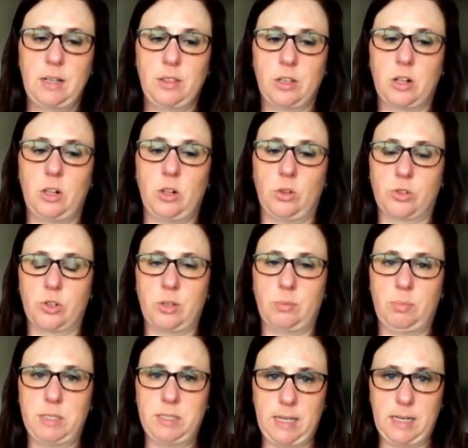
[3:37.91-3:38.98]
The closer the
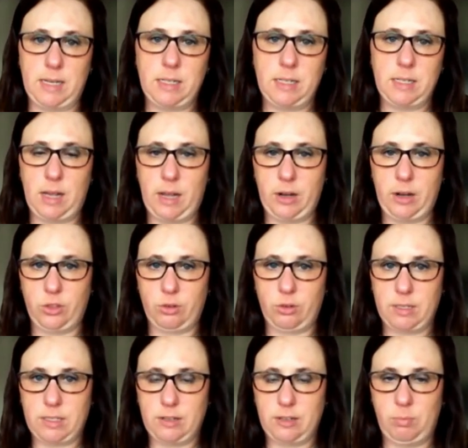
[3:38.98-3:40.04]
placenta, the higher the
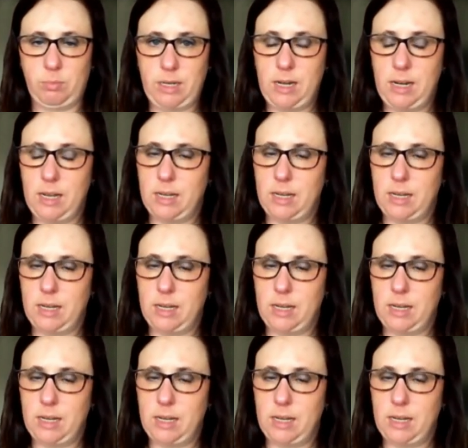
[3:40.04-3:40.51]
risk of bleeding,